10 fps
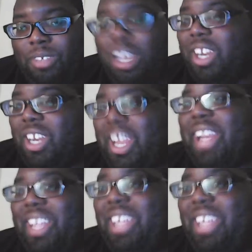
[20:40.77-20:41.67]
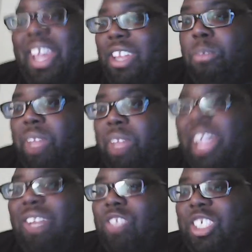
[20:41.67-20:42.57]
Other than that, they let him play.
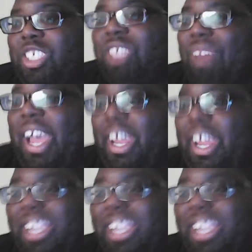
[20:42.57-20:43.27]
He was just fine.